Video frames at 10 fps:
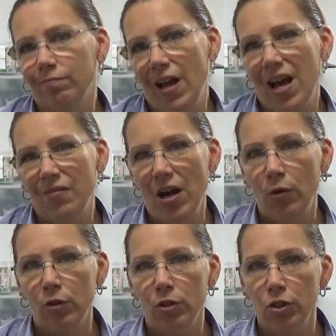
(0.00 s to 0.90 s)
half
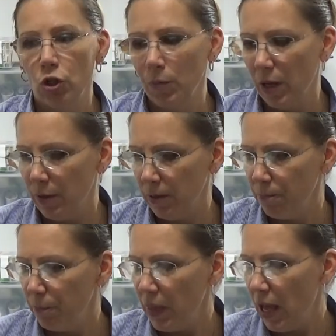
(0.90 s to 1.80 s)
hour or so maybe,
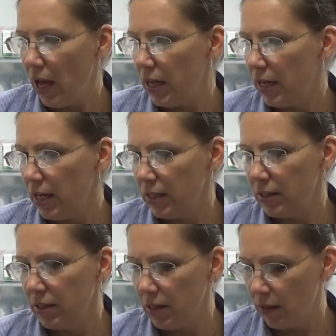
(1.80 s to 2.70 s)

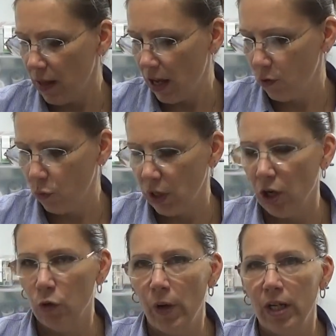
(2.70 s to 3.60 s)
and then we
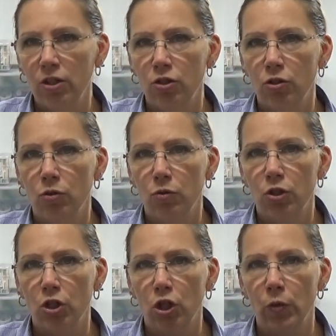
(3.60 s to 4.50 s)
are ready to
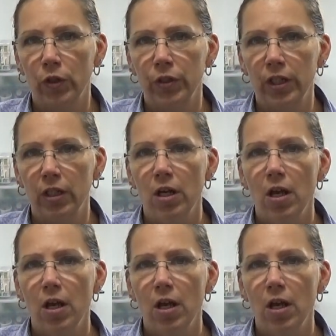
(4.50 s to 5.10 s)
start quilting.